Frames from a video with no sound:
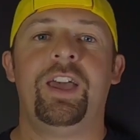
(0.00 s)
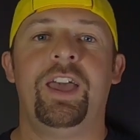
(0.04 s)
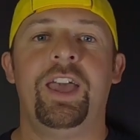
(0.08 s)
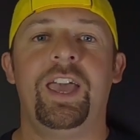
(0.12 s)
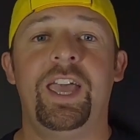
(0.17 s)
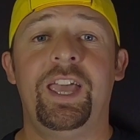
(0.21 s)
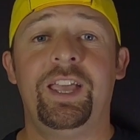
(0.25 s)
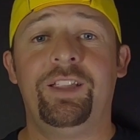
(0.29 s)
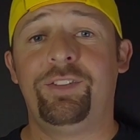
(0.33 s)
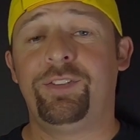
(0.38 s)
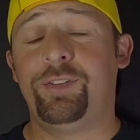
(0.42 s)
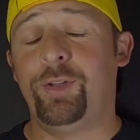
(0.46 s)

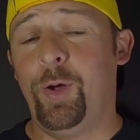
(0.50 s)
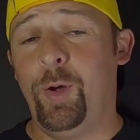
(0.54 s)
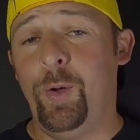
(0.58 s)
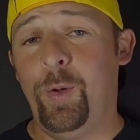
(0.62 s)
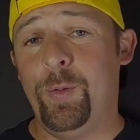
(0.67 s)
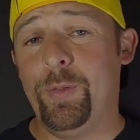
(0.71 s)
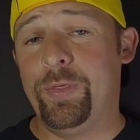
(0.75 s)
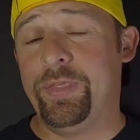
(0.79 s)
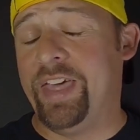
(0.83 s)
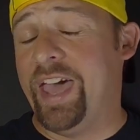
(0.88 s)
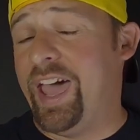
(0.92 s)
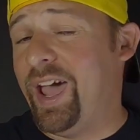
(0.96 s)
And
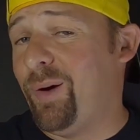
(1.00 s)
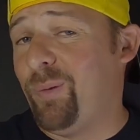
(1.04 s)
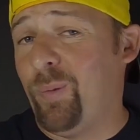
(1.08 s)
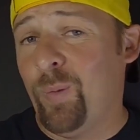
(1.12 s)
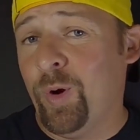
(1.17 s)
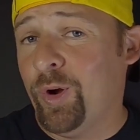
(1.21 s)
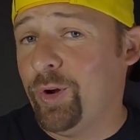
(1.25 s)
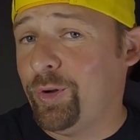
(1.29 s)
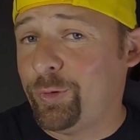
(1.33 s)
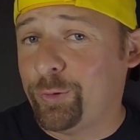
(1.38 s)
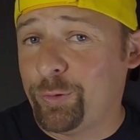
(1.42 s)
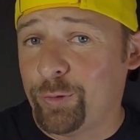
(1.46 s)
so that
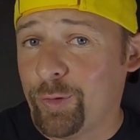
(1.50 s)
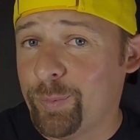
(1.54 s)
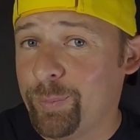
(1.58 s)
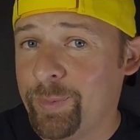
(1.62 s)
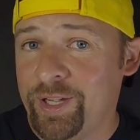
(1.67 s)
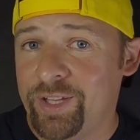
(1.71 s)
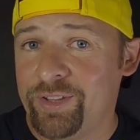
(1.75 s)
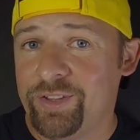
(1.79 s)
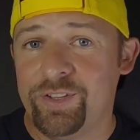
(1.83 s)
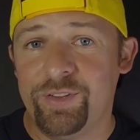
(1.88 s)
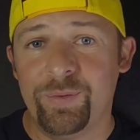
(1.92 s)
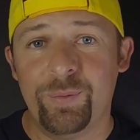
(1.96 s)
works for
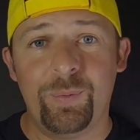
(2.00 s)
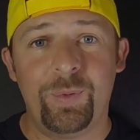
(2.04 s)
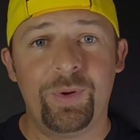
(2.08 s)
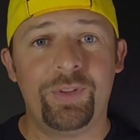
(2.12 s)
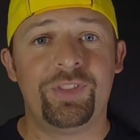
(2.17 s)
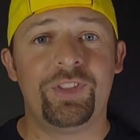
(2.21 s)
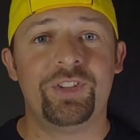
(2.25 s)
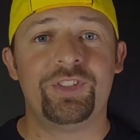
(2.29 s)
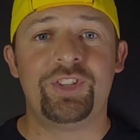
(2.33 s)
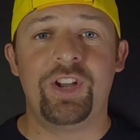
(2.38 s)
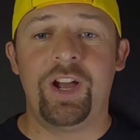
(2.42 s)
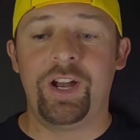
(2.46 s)
me with
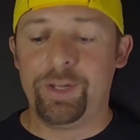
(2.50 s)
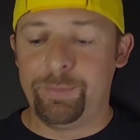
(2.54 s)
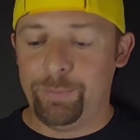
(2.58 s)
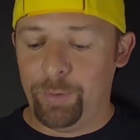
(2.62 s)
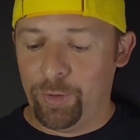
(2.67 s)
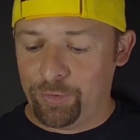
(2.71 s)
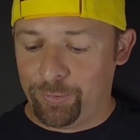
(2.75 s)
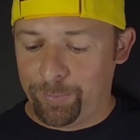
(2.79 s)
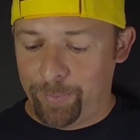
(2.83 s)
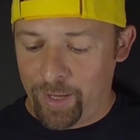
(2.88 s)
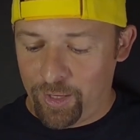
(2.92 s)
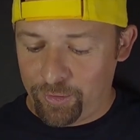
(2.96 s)
the Johnny
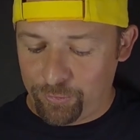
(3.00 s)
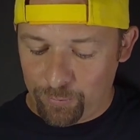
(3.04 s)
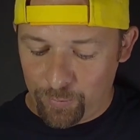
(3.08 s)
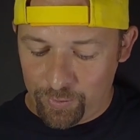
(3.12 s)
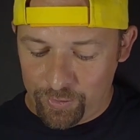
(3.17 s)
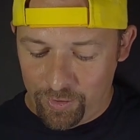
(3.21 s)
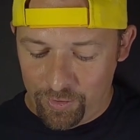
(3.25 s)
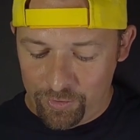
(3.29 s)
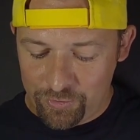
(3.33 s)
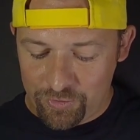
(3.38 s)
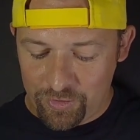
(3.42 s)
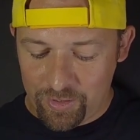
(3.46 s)
Boats Bass
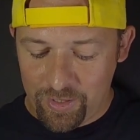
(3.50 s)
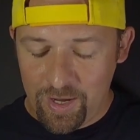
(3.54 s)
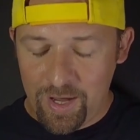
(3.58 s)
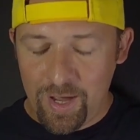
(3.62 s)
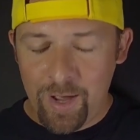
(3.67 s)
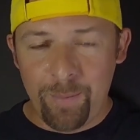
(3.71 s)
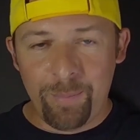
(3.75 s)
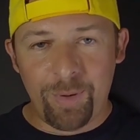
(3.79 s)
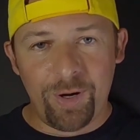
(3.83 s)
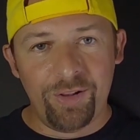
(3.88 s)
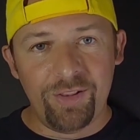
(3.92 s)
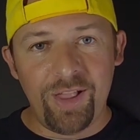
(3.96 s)
100.
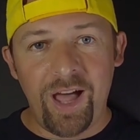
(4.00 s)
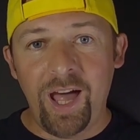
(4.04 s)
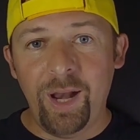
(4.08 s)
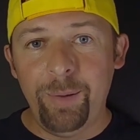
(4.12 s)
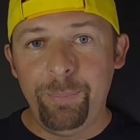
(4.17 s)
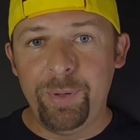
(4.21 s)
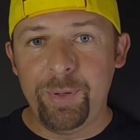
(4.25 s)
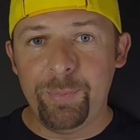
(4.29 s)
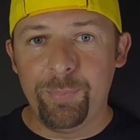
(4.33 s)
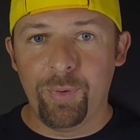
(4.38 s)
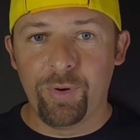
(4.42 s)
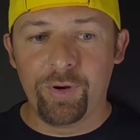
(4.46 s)
But a lot of
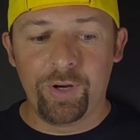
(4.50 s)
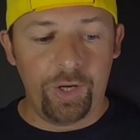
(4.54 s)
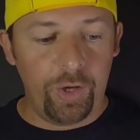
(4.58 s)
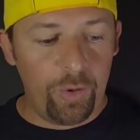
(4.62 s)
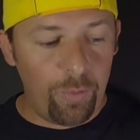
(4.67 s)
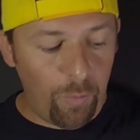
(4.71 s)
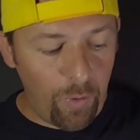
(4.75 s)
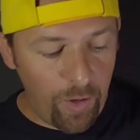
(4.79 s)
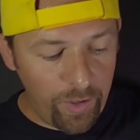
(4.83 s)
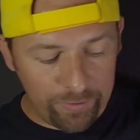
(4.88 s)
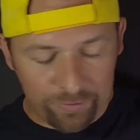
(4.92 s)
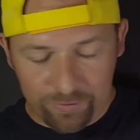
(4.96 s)
people are going to
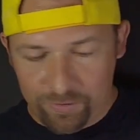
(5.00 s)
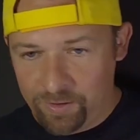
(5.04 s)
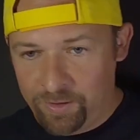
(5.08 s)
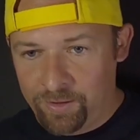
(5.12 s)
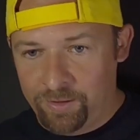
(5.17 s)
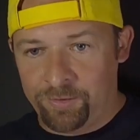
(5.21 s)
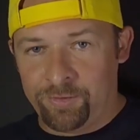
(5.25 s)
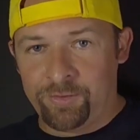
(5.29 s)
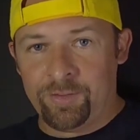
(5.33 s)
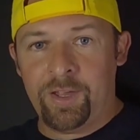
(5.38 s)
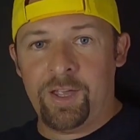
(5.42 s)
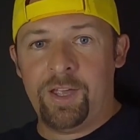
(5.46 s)
want
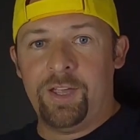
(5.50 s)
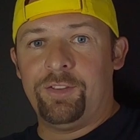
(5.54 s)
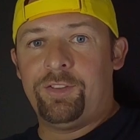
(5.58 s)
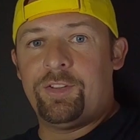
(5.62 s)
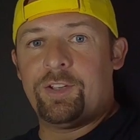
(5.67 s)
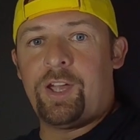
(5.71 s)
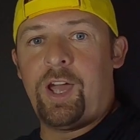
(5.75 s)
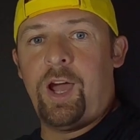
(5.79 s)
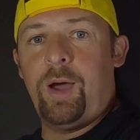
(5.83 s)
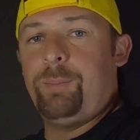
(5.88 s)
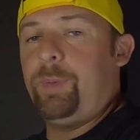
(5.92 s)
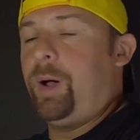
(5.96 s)
this to
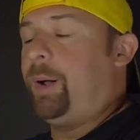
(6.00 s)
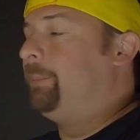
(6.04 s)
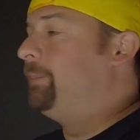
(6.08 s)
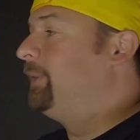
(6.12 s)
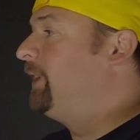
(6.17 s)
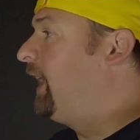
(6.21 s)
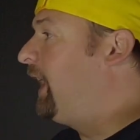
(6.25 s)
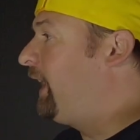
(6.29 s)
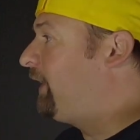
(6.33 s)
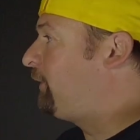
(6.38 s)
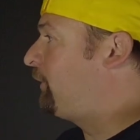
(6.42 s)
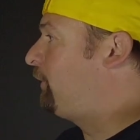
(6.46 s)
come up
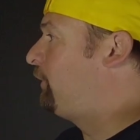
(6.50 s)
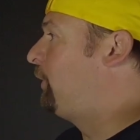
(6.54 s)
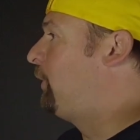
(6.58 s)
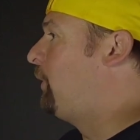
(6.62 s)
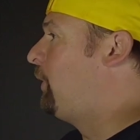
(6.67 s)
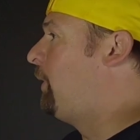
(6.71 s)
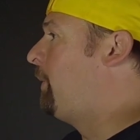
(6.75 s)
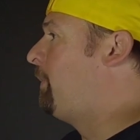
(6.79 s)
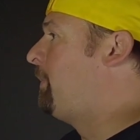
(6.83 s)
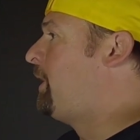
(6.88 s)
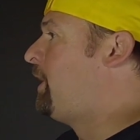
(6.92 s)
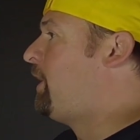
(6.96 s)
next to
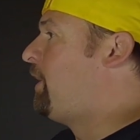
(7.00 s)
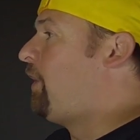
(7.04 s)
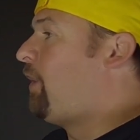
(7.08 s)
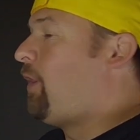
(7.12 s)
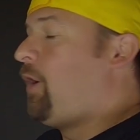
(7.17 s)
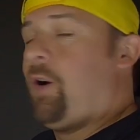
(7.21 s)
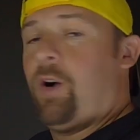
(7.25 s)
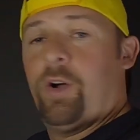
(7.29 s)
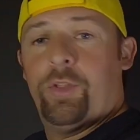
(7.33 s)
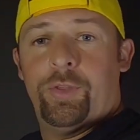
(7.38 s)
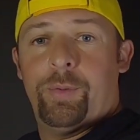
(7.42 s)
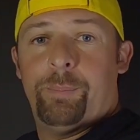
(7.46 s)
them
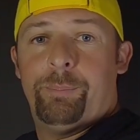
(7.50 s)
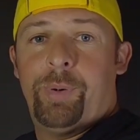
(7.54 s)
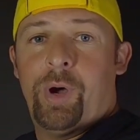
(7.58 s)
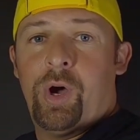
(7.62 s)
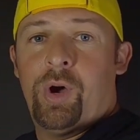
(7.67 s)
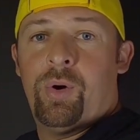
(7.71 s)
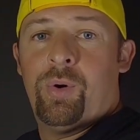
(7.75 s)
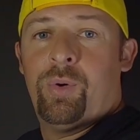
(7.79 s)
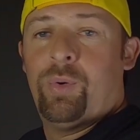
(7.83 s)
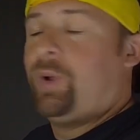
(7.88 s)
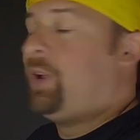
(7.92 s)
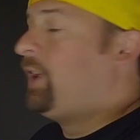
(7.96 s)
on the
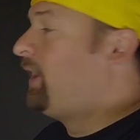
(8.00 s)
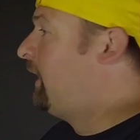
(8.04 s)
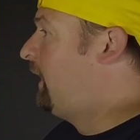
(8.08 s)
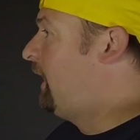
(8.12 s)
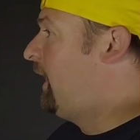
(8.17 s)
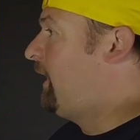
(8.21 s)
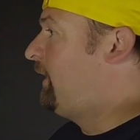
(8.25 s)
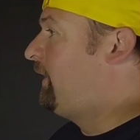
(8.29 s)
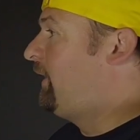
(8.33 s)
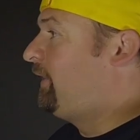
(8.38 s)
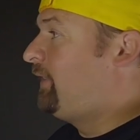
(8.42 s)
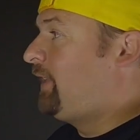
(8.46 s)
boat,
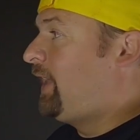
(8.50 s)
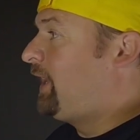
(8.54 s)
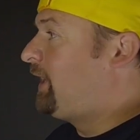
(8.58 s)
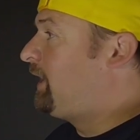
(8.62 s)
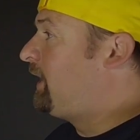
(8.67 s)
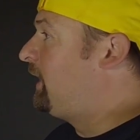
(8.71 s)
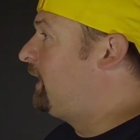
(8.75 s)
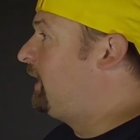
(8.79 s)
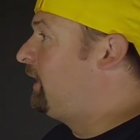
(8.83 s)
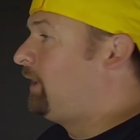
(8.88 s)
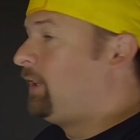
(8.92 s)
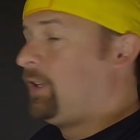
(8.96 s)
and then they
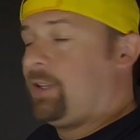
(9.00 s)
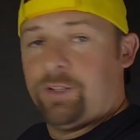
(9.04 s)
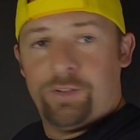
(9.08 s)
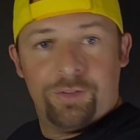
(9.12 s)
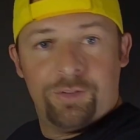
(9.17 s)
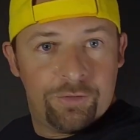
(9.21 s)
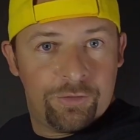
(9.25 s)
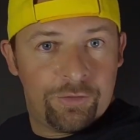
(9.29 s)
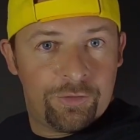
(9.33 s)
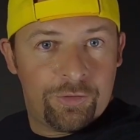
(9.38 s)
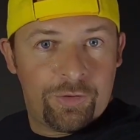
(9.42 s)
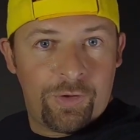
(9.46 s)
can
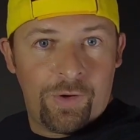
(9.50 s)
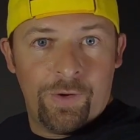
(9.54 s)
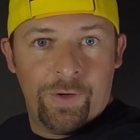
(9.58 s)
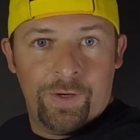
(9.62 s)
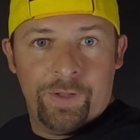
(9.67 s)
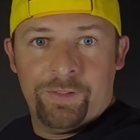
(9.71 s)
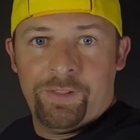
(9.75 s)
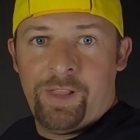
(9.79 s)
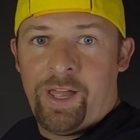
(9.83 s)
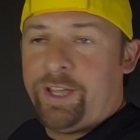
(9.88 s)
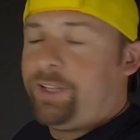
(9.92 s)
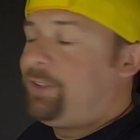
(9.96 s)
turn
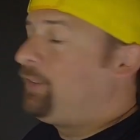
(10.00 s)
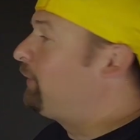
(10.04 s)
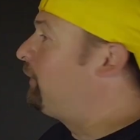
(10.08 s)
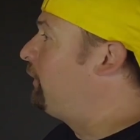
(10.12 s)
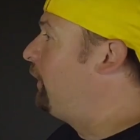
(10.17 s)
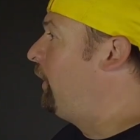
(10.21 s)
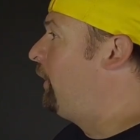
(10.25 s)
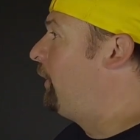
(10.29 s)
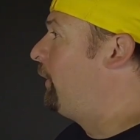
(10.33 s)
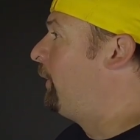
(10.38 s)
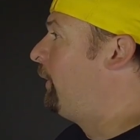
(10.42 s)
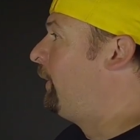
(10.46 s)
it like
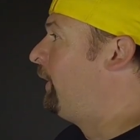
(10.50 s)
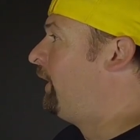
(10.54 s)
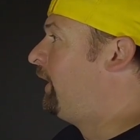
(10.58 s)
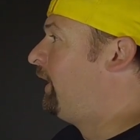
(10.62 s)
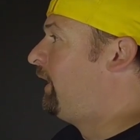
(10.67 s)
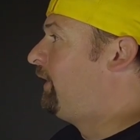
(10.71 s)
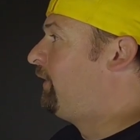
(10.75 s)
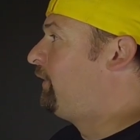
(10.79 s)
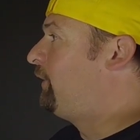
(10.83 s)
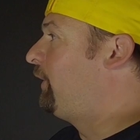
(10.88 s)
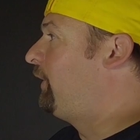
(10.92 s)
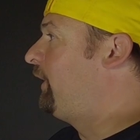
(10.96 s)
so
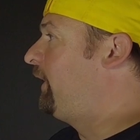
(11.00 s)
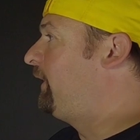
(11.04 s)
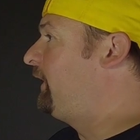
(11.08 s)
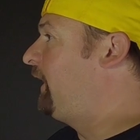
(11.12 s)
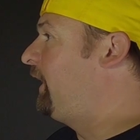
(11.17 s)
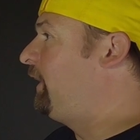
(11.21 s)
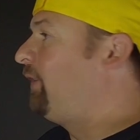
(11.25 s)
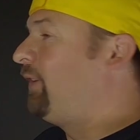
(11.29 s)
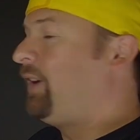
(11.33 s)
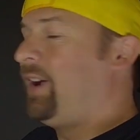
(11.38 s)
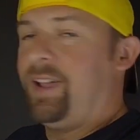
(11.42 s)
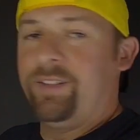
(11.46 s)
that they
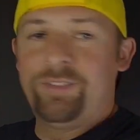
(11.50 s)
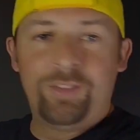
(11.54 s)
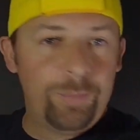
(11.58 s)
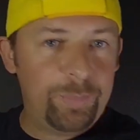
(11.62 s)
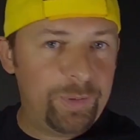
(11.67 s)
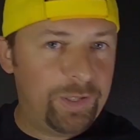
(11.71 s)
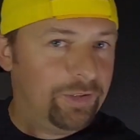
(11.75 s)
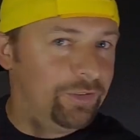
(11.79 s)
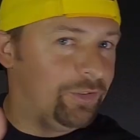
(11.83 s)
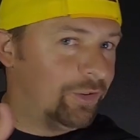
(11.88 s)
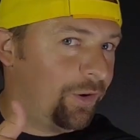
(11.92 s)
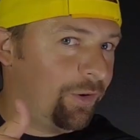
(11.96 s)
don't have to
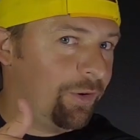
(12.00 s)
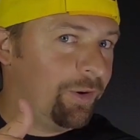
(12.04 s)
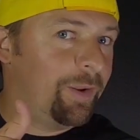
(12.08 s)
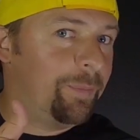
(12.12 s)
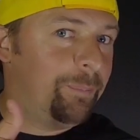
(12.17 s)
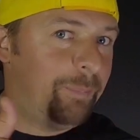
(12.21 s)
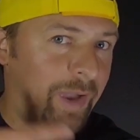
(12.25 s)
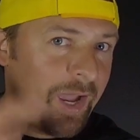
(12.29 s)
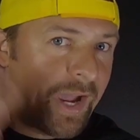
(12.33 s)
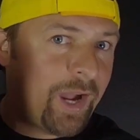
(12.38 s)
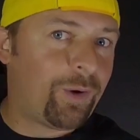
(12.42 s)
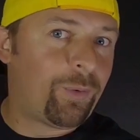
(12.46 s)
be turning
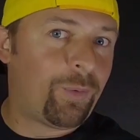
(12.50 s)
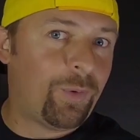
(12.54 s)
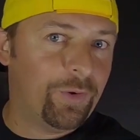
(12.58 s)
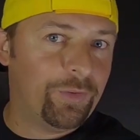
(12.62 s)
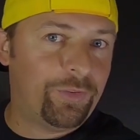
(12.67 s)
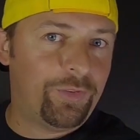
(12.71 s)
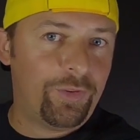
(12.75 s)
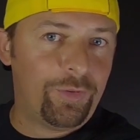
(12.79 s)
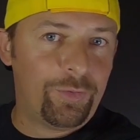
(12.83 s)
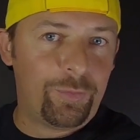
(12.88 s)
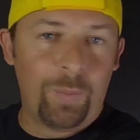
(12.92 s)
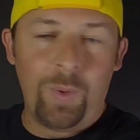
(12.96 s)

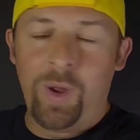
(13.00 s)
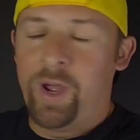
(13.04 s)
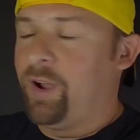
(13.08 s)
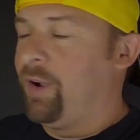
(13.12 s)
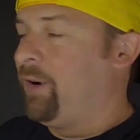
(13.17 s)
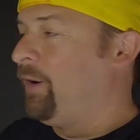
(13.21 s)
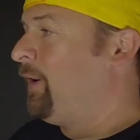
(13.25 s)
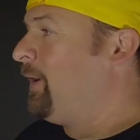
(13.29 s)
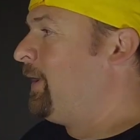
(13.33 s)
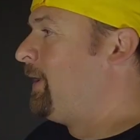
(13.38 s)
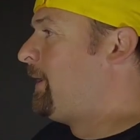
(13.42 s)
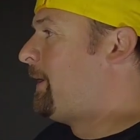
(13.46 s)
backwards as
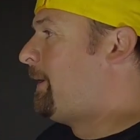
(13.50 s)
well.